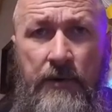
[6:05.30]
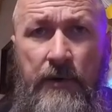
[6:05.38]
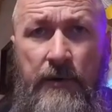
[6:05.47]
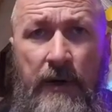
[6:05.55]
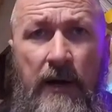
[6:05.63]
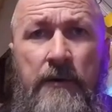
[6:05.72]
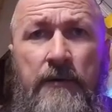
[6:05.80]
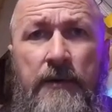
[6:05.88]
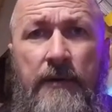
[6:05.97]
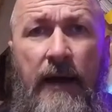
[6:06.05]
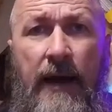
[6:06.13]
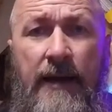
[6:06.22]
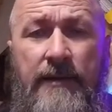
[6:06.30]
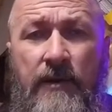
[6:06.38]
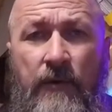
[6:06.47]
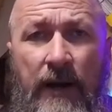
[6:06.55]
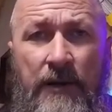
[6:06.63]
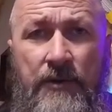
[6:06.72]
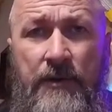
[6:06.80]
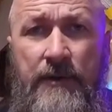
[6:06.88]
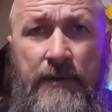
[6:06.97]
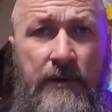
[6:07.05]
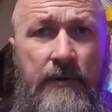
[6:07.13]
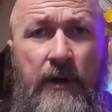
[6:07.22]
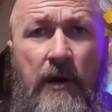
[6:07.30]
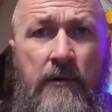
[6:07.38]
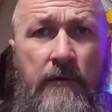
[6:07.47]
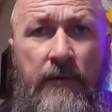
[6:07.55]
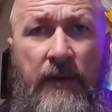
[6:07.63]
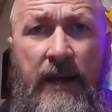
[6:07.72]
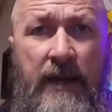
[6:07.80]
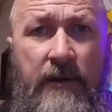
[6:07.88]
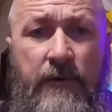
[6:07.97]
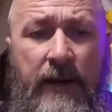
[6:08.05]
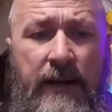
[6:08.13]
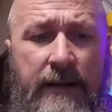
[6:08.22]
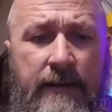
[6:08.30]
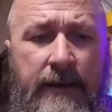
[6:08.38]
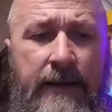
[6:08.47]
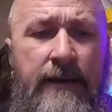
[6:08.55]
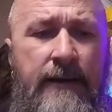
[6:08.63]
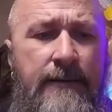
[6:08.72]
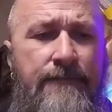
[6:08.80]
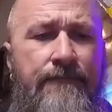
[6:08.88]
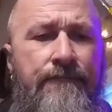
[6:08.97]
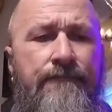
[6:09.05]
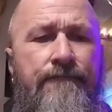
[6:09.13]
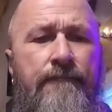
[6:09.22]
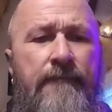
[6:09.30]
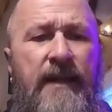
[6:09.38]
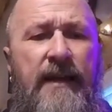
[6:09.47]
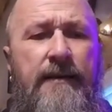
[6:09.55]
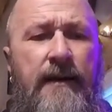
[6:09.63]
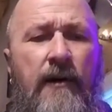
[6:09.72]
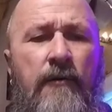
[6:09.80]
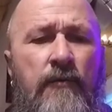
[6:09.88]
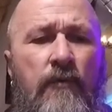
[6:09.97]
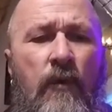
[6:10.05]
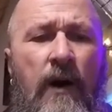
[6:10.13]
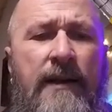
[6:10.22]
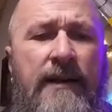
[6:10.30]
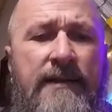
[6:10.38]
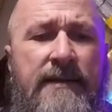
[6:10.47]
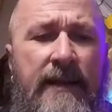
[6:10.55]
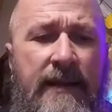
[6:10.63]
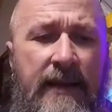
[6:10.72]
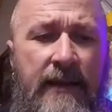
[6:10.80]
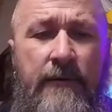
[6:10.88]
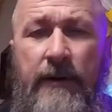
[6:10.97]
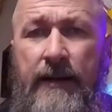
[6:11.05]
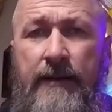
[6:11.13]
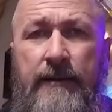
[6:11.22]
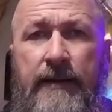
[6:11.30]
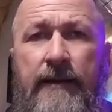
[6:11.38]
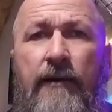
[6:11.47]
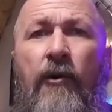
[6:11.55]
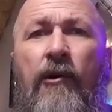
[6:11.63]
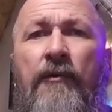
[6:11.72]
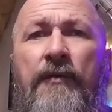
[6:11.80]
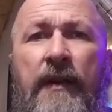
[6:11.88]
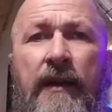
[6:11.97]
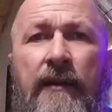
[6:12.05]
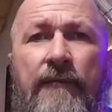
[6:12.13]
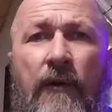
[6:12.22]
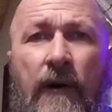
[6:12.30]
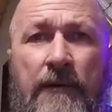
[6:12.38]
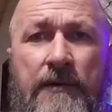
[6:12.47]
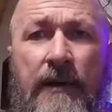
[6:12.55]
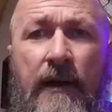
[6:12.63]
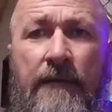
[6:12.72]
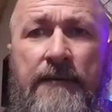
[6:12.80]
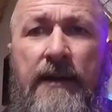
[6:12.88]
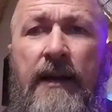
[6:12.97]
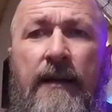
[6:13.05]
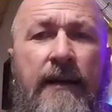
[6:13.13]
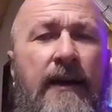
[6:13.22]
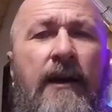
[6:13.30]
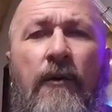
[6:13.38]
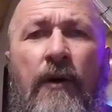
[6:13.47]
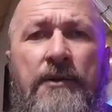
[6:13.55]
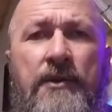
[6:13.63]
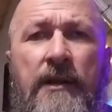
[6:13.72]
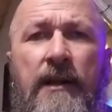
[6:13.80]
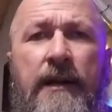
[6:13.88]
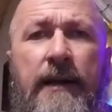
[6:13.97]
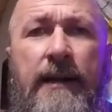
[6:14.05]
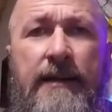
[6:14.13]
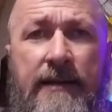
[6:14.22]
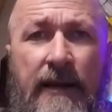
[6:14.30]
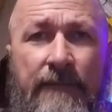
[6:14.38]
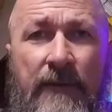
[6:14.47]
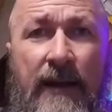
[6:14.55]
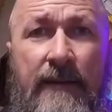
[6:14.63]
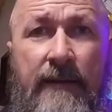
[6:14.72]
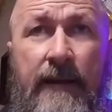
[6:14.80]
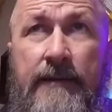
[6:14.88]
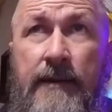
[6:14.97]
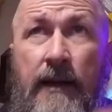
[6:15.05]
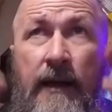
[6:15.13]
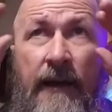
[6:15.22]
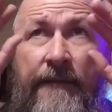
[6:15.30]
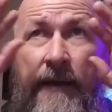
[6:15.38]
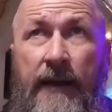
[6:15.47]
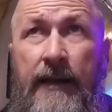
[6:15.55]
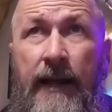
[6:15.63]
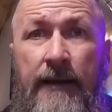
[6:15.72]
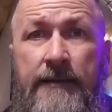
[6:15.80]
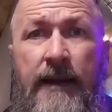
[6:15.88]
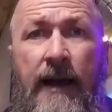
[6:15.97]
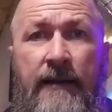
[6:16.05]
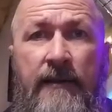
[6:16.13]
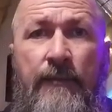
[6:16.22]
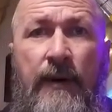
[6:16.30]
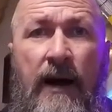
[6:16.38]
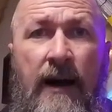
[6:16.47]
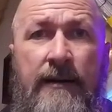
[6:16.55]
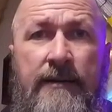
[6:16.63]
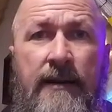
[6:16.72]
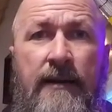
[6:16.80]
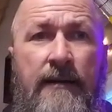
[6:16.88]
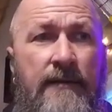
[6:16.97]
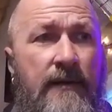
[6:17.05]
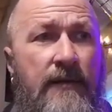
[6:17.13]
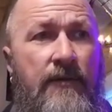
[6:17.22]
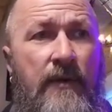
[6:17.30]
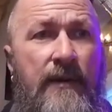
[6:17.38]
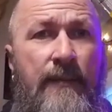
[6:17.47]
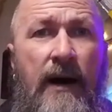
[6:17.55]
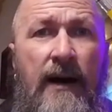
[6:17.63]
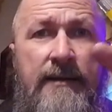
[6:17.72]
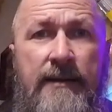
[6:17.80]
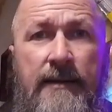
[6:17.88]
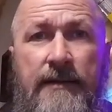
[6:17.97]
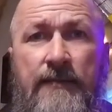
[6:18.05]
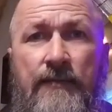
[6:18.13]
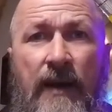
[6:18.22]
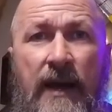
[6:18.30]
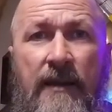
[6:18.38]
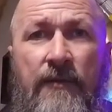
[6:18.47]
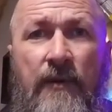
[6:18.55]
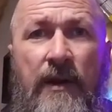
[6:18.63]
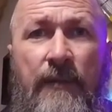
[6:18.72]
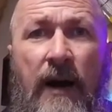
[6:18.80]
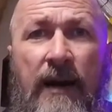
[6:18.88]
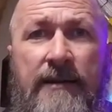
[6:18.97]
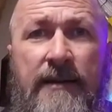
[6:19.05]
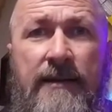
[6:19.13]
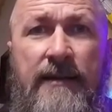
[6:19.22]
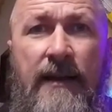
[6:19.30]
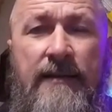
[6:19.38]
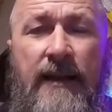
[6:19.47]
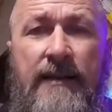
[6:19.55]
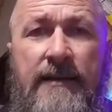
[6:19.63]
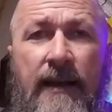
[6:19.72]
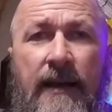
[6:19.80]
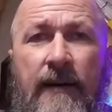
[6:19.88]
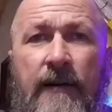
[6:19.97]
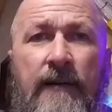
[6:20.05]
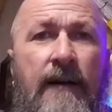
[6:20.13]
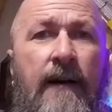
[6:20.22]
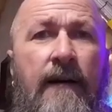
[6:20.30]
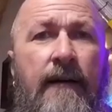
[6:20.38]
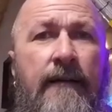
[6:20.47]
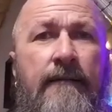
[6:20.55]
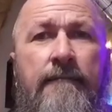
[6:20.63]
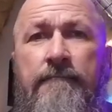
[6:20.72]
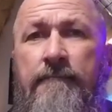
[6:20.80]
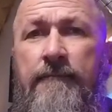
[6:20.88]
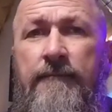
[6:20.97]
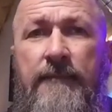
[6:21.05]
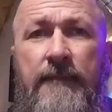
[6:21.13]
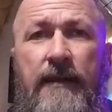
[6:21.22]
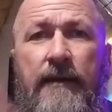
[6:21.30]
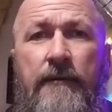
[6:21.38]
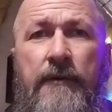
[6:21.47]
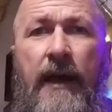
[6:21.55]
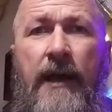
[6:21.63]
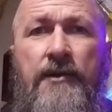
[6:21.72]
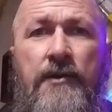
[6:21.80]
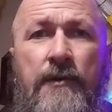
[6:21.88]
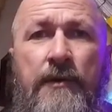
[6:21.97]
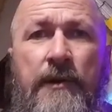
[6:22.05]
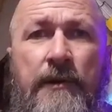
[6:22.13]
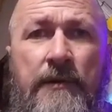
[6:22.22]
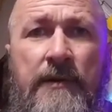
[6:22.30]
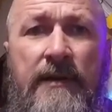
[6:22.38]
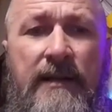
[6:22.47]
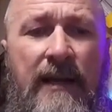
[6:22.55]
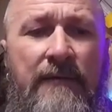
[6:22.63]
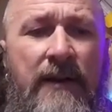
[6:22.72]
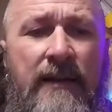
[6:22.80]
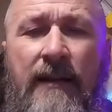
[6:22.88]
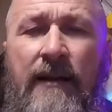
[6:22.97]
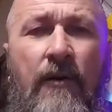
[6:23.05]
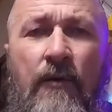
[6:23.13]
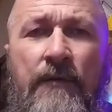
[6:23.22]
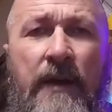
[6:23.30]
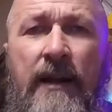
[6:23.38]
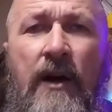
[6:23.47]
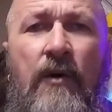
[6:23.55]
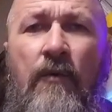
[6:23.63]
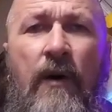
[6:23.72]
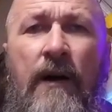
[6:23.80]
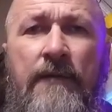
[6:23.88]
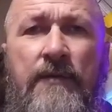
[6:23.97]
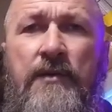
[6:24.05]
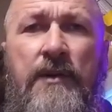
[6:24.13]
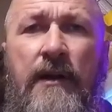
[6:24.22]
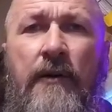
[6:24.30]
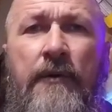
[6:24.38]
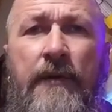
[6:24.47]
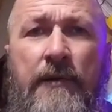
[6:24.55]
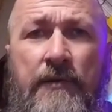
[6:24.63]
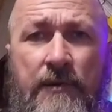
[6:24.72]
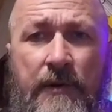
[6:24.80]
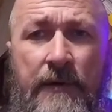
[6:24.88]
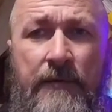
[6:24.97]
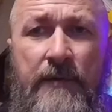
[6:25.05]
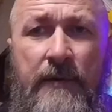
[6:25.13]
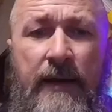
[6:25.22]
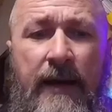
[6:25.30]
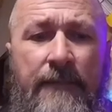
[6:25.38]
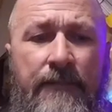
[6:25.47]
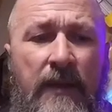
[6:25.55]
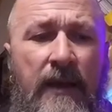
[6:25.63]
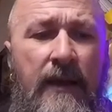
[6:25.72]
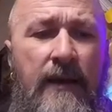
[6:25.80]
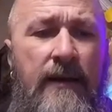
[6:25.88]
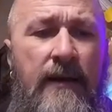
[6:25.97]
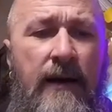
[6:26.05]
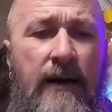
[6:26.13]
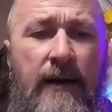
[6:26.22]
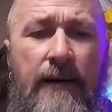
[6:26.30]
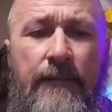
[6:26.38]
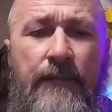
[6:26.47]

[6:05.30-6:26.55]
who don't ask questions, who don't think critically, they don't want us thinking critically or thinking for ourselves. They don't want you looking at stuff like this and thinking outside of the box. The three boxes, main three boxes that they sell on, you know, national news and TV. They don't. They don't want you knowing those truths. Okay. Uh,